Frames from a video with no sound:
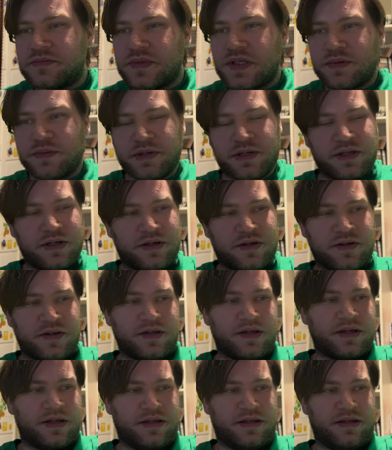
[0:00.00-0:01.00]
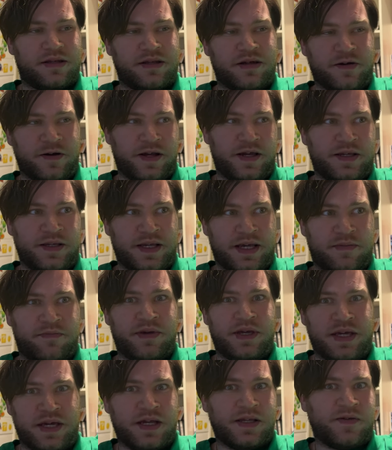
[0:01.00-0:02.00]
Especially cuz there is a
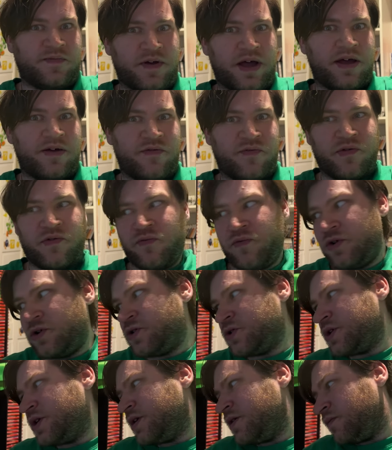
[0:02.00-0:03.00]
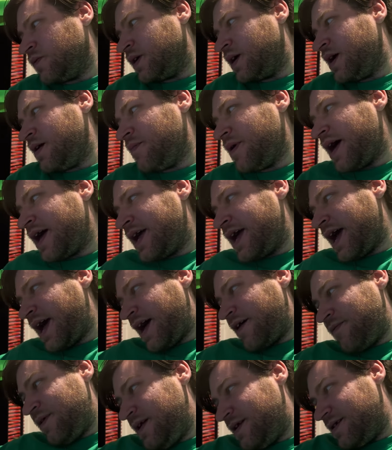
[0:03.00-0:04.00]
PS5 version of the game. I
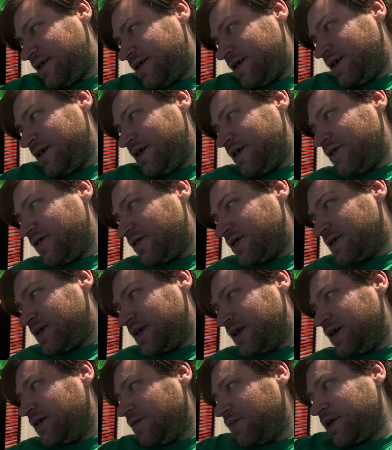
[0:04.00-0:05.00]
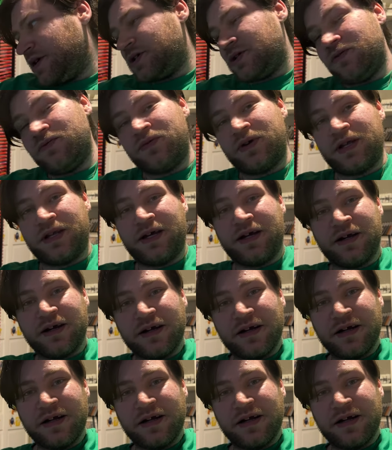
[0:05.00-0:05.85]
have it sitting on my shelf right there.